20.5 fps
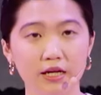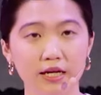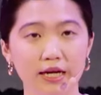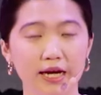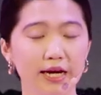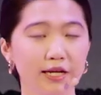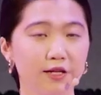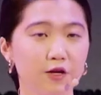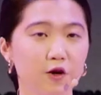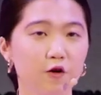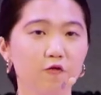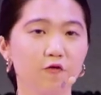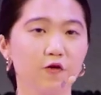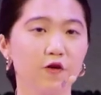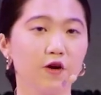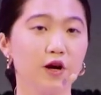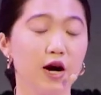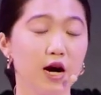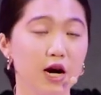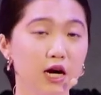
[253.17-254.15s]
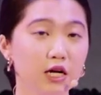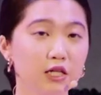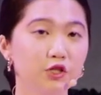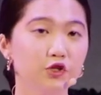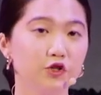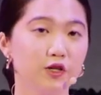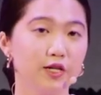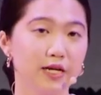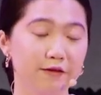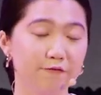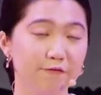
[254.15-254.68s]
had over
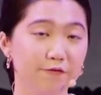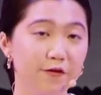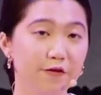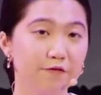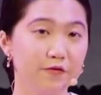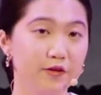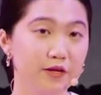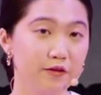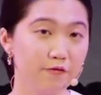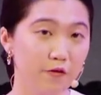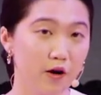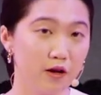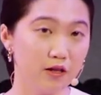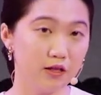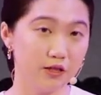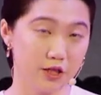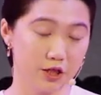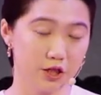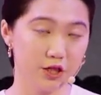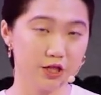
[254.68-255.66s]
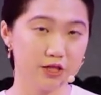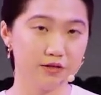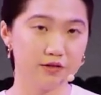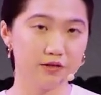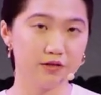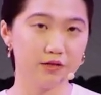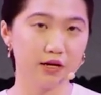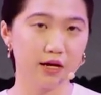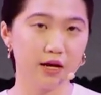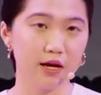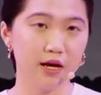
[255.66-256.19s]
150
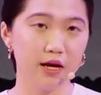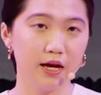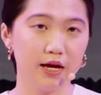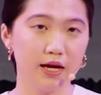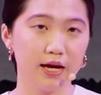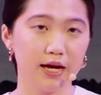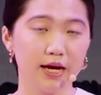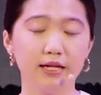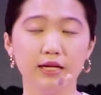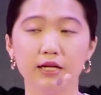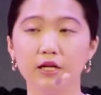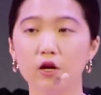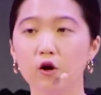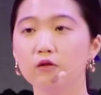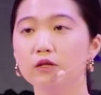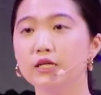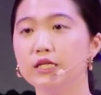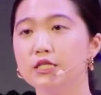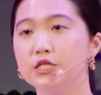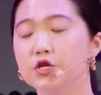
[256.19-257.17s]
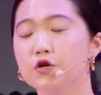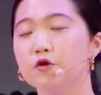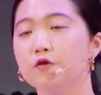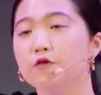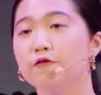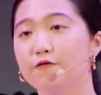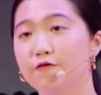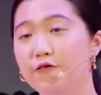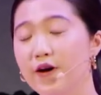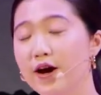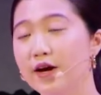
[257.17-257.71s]
volunteers, and it only took
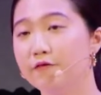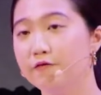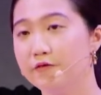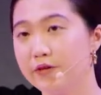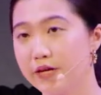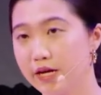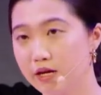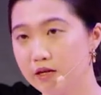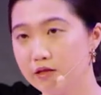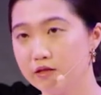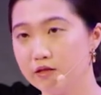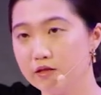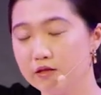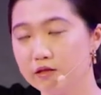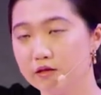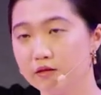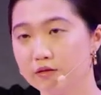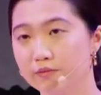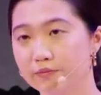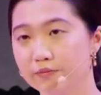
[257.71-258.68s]
five days.